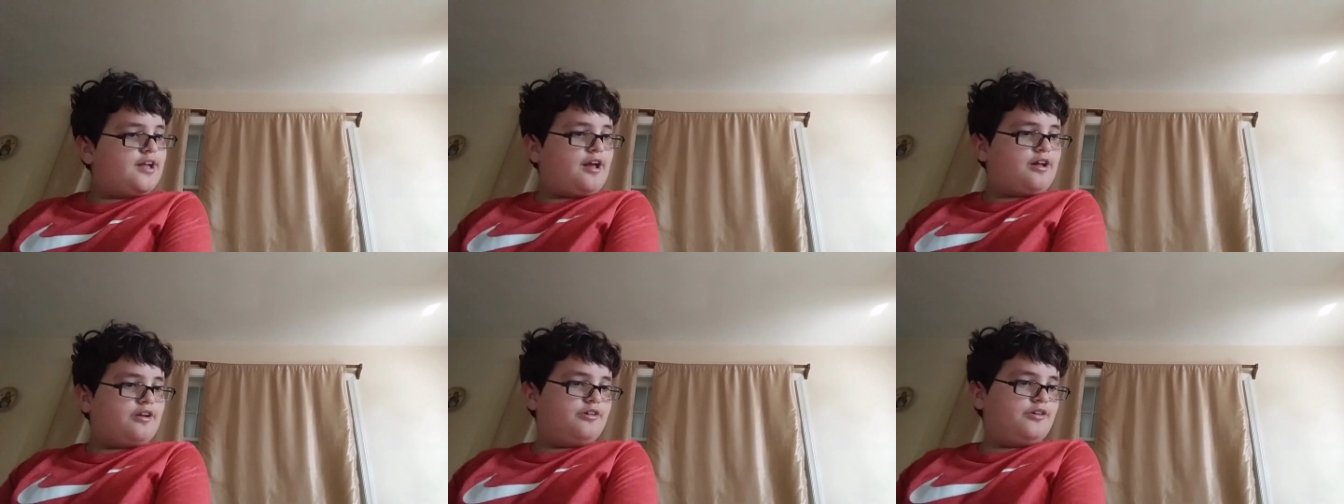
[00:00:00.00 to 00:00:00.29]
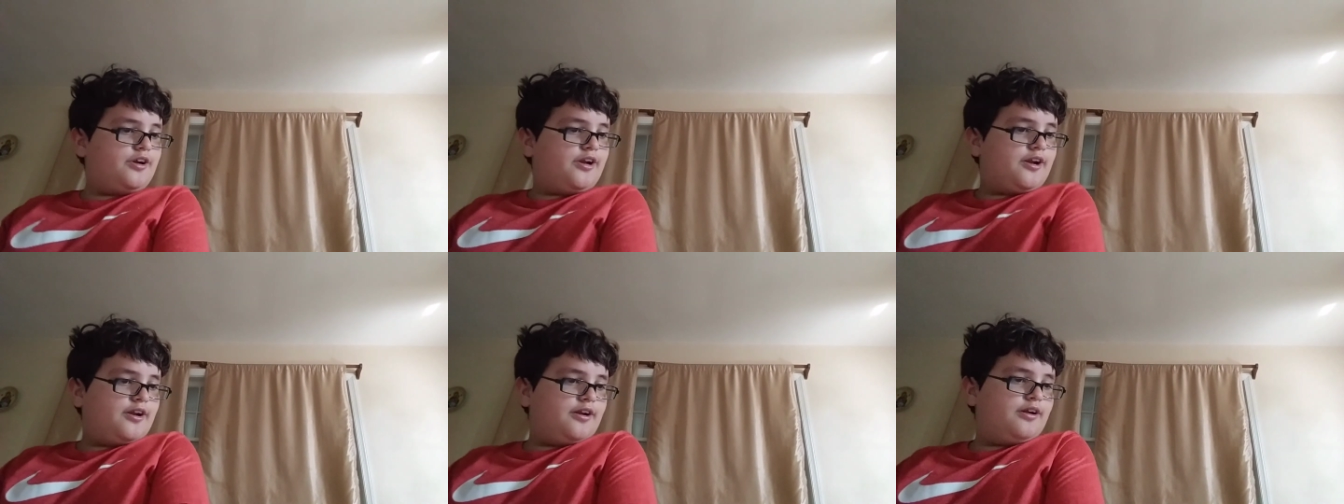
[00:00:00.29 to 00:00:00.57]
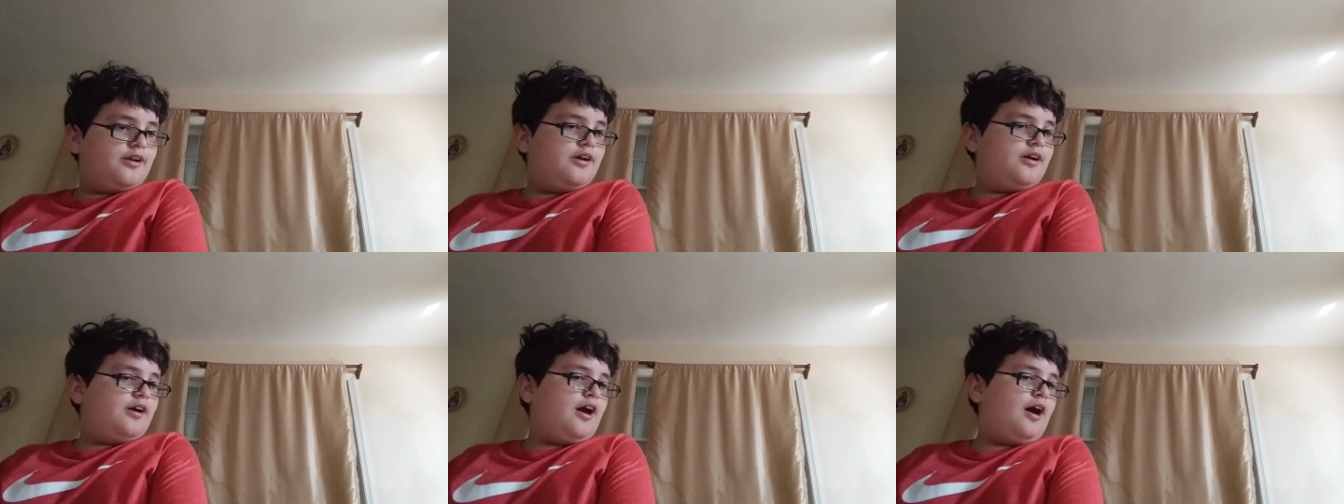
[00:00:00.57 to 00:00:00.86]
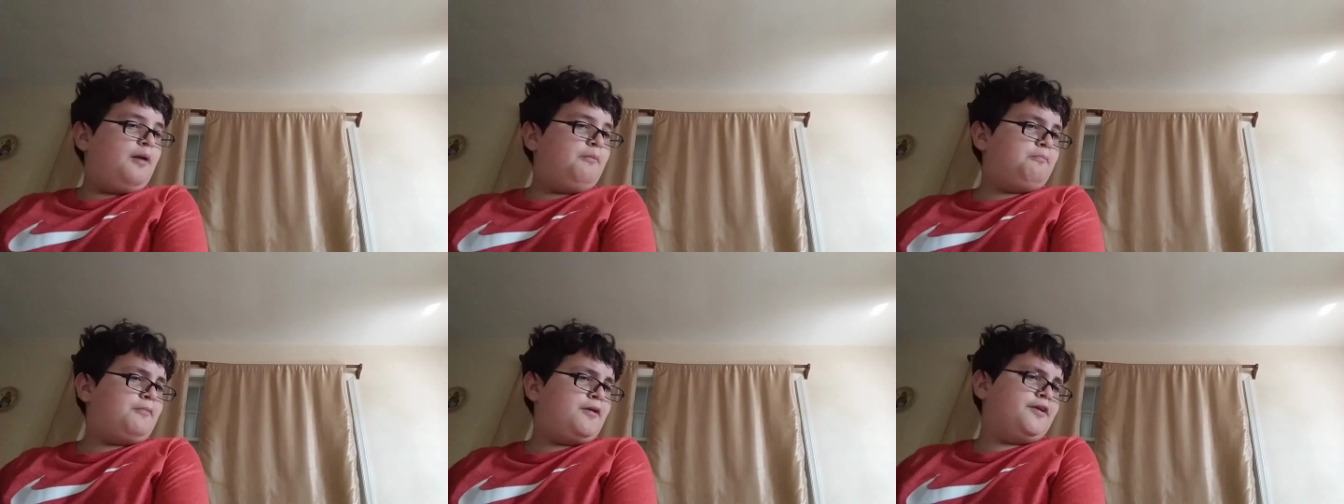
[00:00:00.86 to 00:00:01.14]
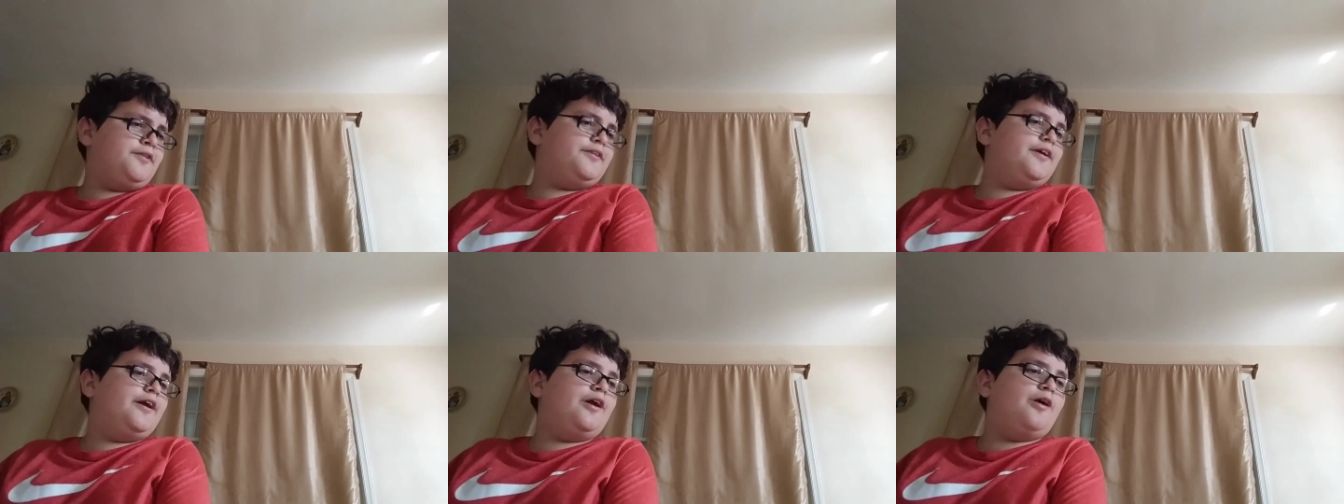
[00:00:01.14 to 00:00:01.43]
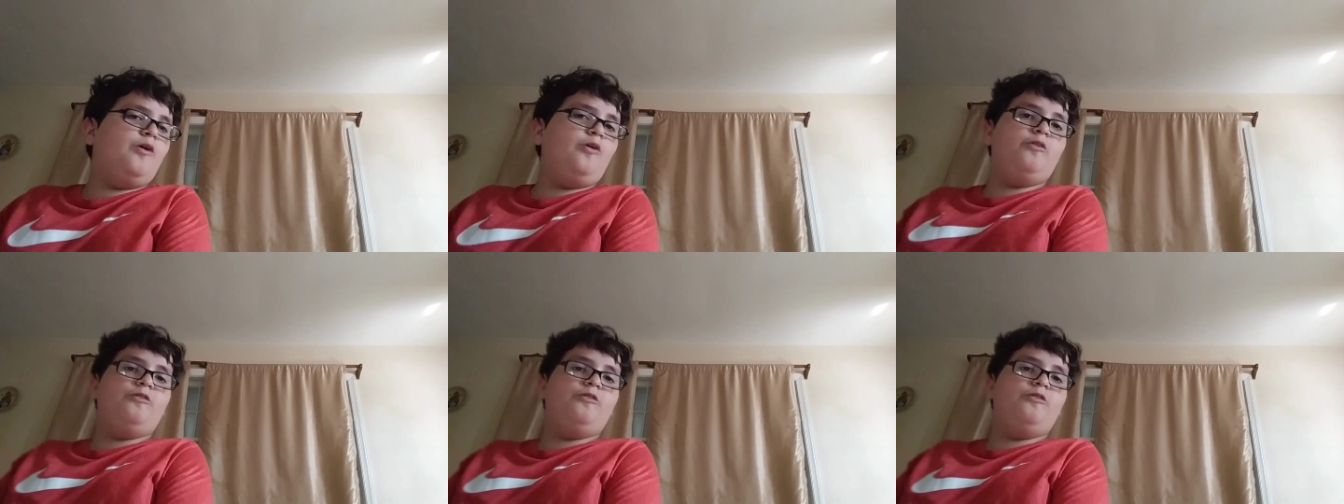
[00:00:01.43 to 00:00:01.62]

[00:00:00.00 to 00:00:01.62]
on Monday, hopefully.